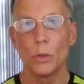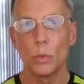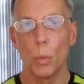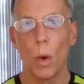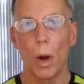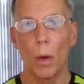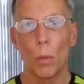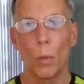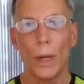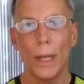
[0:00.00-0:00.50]
is
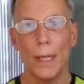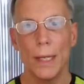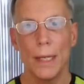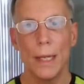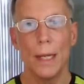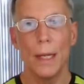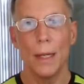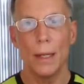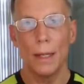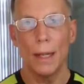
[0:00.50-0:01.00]
what we
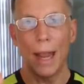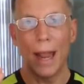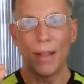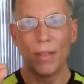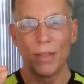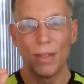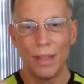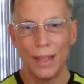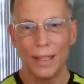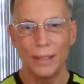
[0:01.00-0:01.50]
need,
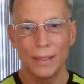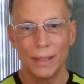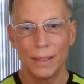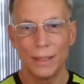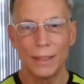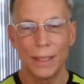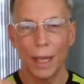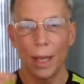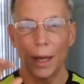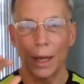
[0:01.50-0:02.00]
and this
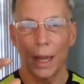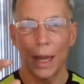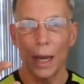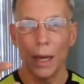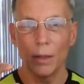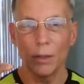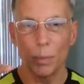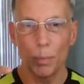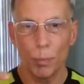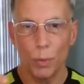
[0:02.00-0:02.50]
is it
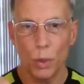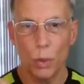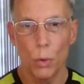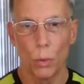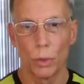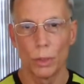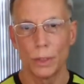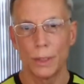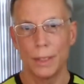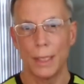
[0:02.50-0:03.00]
in its
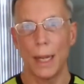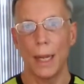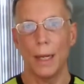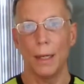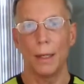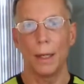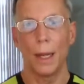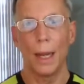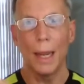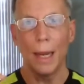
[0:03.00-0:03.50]
pure
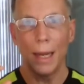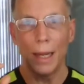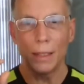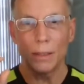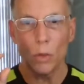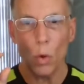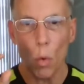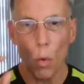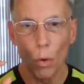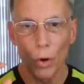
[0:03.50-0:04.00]
state, in
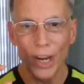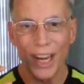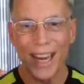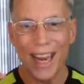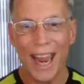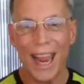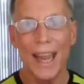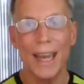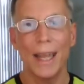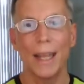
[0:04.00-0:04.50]
its
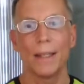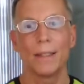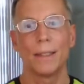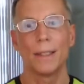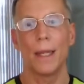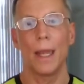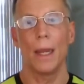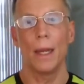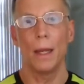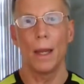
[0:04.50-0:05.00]
organic
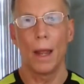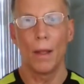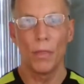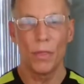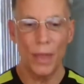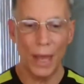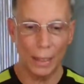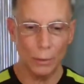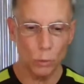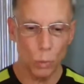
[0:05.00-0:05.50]
state.
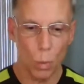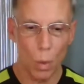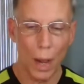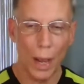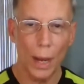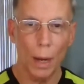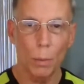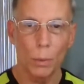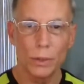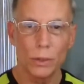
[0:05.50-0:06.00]
And that's
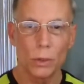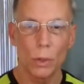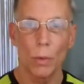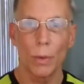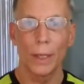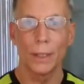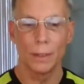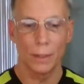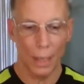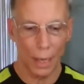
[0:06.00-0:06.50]
why I was
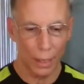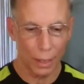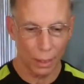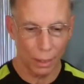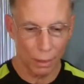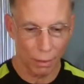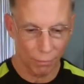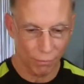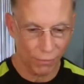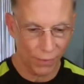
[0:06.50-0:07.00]
so
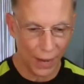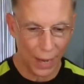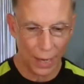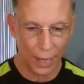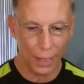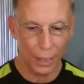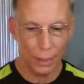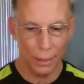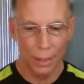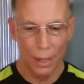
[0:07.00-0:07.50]
excited to
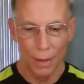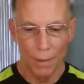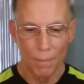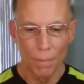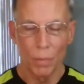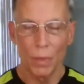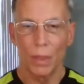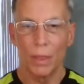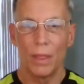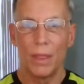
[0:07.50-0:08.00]
find
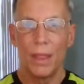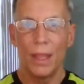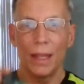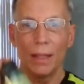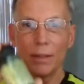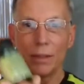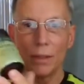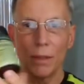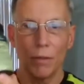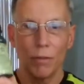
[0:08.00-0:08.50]

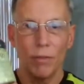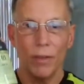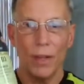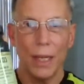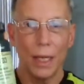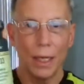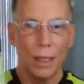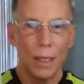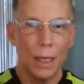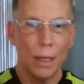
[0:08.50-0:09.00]
this
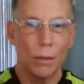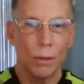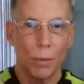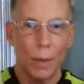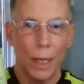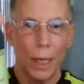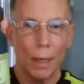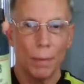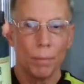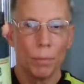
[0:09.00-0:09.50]
vegan D
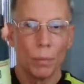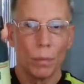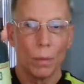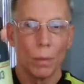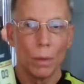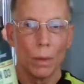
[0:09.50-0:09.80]
three,